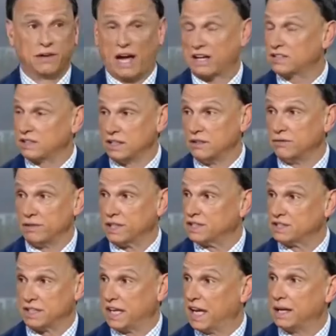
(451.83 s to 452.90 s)
actually, he
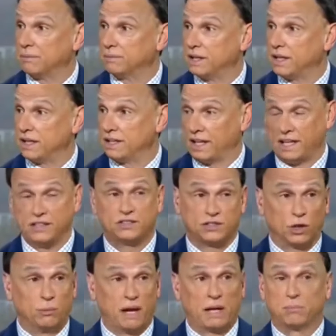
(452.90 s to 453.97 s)
finished the game. And he
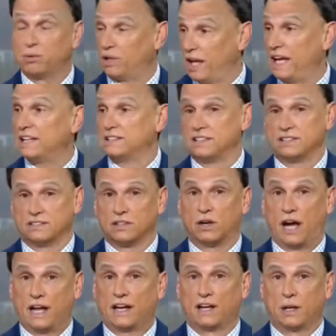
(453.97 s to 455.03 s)
still made plays. He still
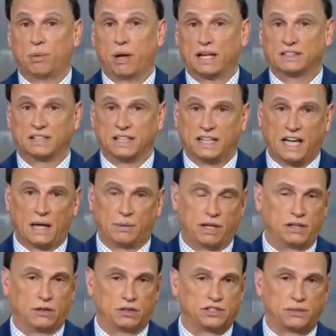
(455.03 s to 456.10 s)
had an impact in the game.
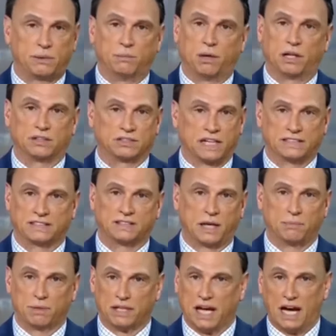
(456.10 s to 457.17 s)
And look, Jimmy Butler's not the
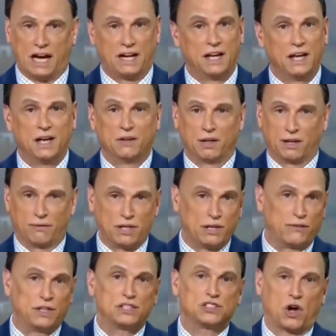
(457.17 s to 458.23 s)
type of guy. Like,
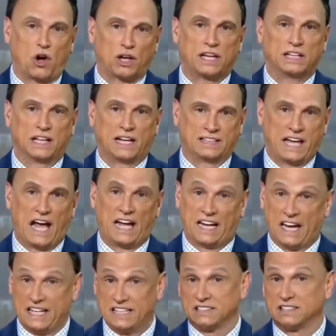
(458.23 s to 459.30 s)
if he's talking like that
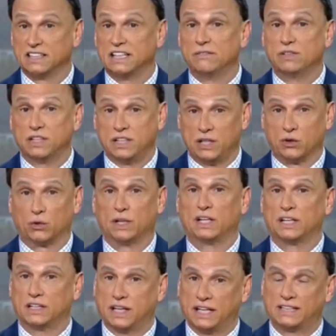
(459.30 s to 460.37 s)
and he's leaving the
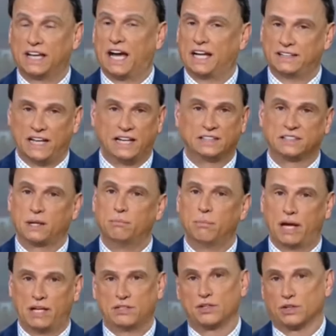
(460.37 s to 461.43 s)
arena like that, that is a
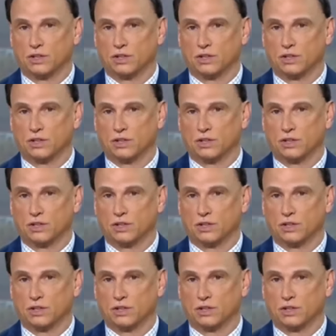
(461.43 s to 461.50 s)
major